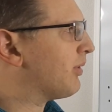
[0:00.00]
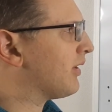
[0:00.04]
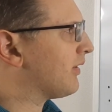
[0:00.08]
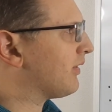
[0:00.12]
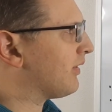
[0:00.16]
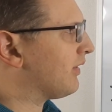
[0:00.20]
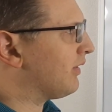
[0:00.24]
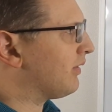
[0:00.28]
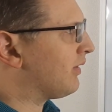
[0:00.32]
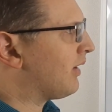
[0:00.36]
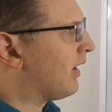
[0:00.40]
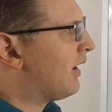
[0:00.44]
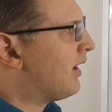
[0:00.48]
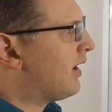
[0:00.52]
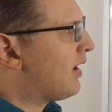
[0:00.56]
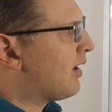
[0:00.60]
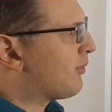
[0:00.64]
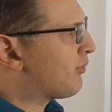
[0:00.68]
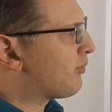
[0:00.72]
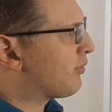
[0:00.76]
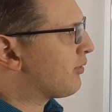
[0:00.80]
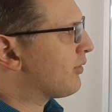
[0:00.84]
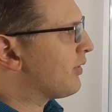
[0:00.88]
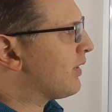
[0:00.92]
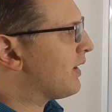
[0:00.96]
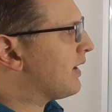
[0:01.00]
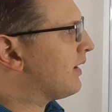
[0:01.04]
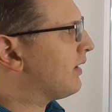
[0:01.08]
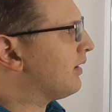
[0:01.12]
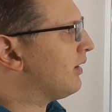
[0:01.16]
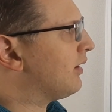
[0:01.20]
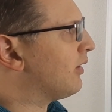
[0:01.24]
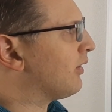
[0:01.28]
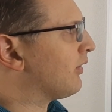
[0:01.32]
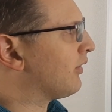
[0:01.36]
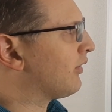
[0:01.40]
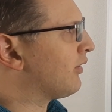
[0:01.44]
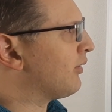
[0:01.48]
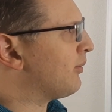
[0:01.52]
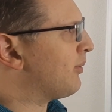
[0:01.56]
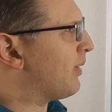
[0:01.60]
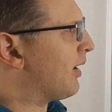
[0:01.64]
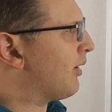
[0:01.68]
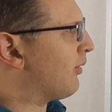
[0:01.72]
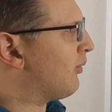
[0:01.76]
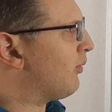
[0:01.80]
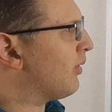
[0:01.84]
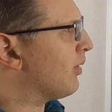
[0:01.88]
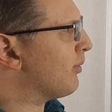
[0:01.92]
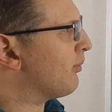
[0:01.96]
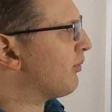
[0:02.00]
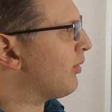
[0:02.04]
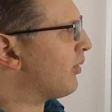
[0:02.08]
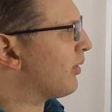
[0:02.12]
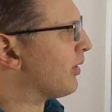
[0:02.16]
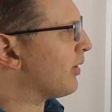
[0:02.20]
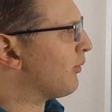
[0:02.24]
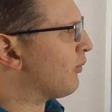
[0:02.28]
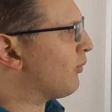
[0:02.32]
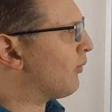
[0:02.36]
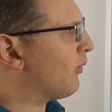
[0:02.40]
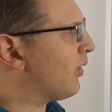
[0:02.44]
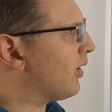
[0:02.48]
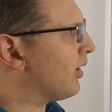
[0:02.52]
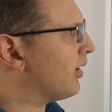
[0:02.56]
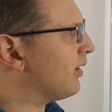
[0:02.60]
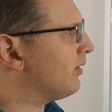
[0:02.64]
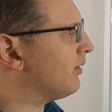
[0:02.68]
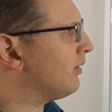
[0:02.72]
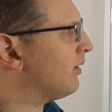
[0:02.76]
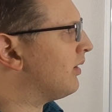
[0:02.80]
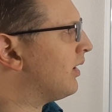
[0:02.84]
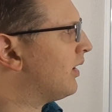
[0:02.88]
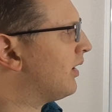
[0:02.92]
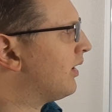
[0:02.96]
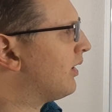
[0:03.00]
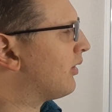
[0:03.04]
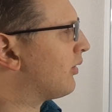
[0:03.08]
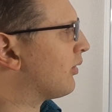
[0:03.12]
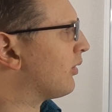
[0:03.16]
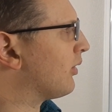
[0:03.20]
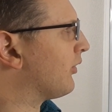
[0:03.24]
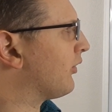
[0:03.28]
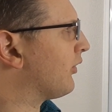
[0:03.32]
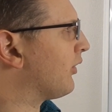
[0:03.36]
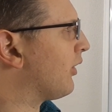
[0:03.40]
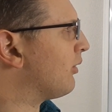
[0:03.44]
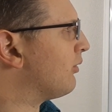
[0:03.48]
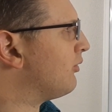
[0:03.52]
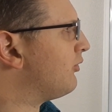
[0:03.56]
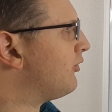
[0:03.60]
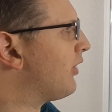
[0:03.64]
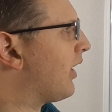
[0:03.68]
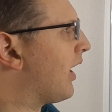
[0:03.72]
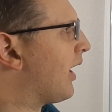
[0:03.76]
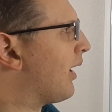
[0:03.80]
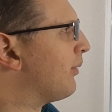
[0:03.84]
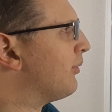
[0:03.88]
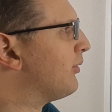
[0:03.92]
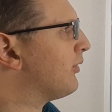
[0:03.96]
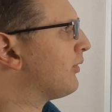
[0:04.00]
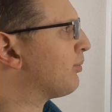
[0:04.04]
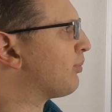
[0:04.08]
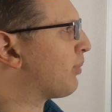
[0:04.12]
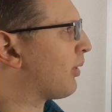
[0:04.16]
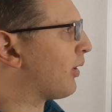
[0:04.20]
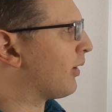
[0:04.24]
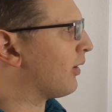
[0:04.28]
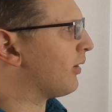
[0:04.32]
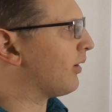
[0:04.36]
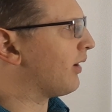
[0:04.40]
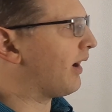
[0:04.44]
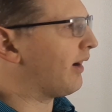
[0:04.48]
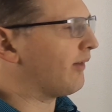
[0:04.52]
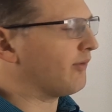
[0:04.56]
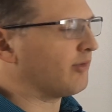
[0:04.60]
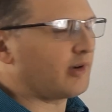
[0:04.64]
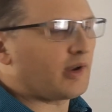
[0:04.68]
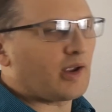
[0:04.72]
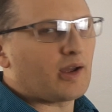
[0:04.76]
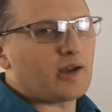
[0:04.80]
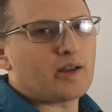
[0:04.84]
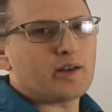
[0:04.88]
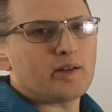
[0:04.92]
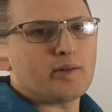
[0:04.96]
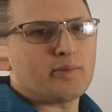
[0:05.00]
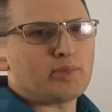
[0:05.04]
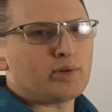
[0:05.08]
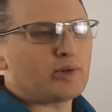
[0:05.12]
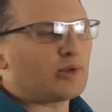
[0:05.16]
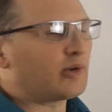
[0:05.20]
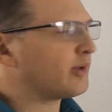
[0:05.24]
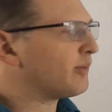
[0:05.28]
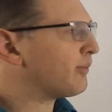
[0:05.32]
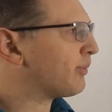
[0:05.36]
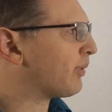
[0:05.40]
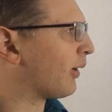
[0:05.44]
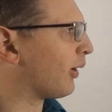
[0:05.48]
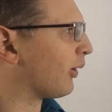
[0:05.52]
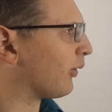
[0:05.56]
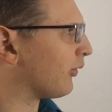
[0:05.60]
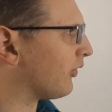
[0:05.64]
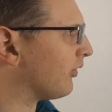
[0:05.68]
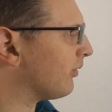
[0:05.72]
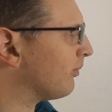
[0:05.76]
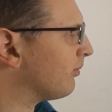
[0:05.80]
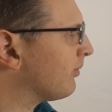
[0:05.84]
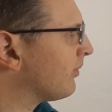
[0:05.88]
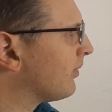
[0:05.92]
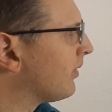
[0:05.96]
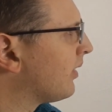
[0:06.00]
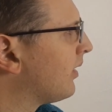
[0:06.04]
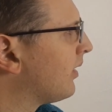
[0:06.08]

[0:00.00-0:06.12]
This is pretty close to about 1.1 or so jobs per every unemployed person.